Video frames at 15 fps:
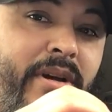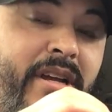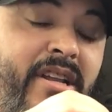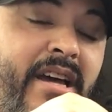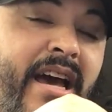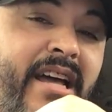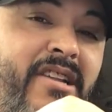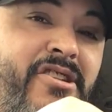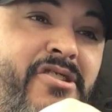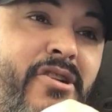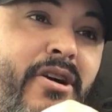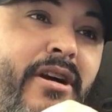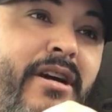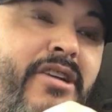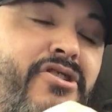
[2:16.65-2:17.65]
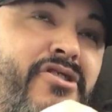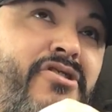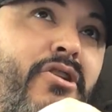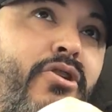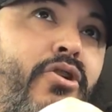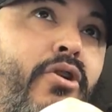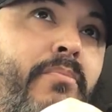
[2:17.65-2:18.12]
in ahead and start just
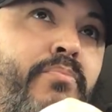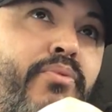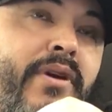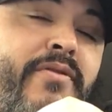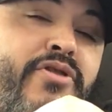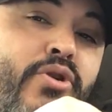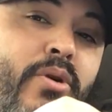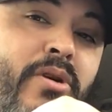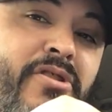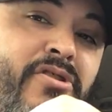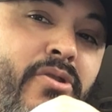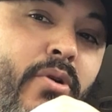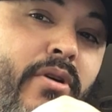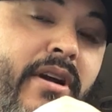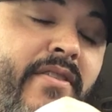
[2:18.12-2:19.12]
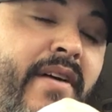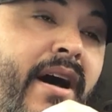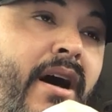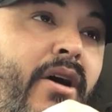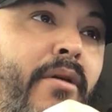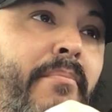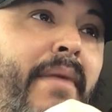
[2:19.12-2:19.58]
a little brief short story of
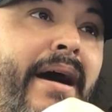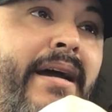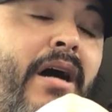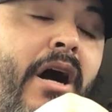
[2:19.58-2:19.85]
how my